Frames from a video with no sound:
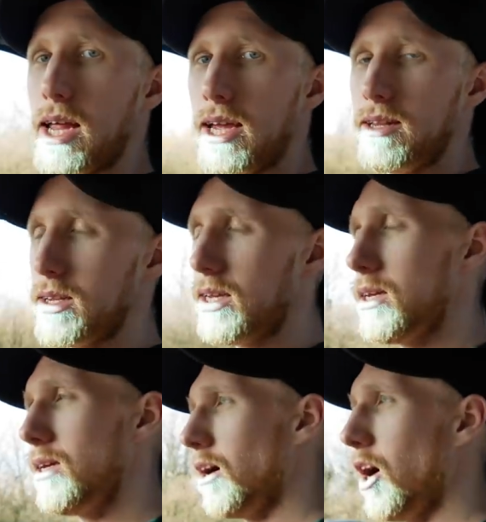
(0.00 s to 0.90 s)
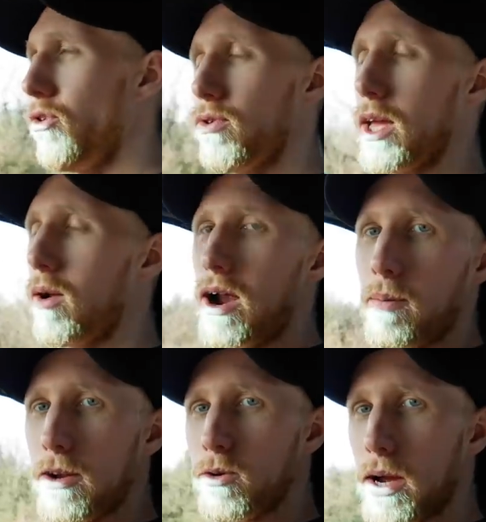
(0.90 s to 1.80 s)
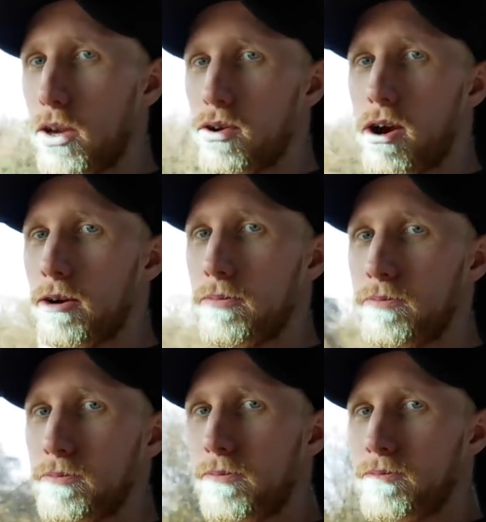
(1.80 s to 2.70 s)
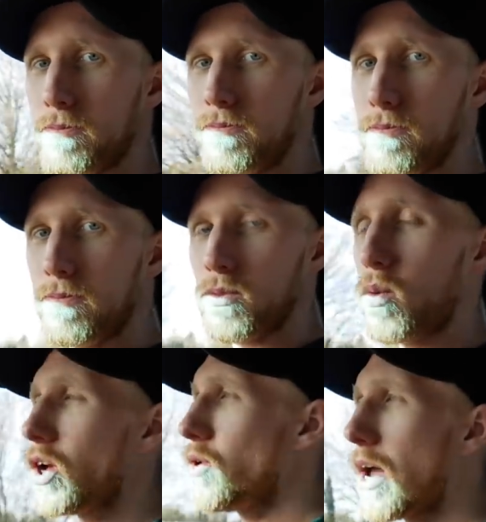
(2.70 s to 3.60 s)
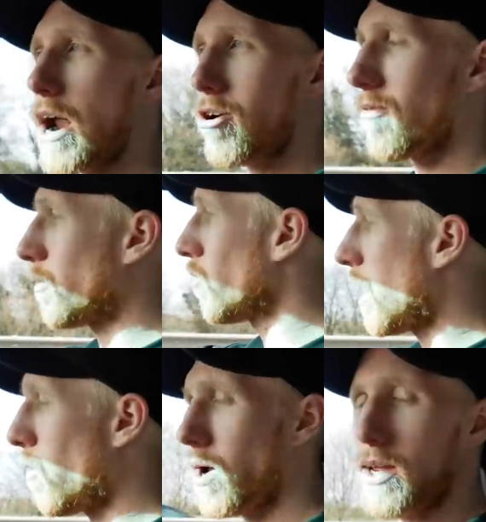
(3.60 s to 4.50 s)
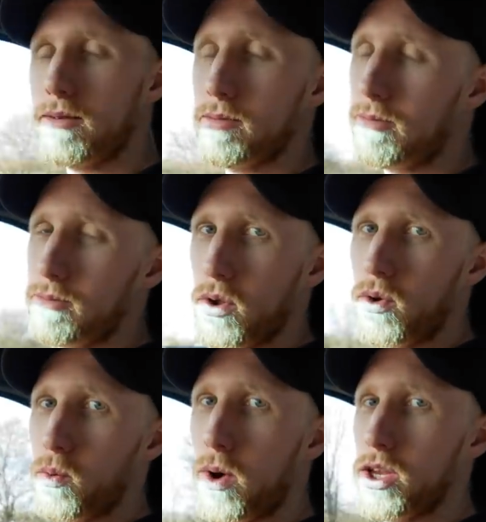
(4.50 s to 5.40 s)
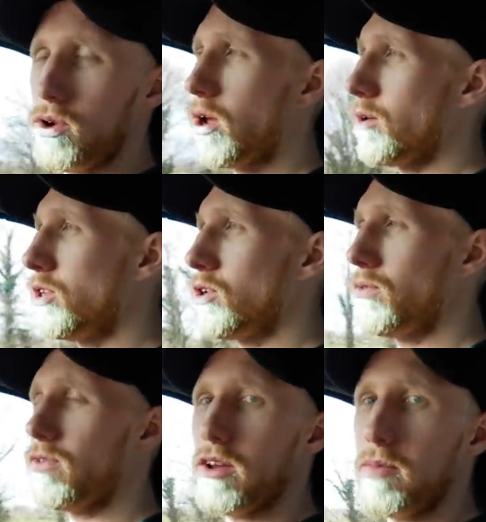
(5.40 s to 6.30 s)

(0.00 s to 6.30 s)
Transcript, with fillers: an 80, 100 kilowatt battery pack in your car? Why are you carrying around all that weight when you go and do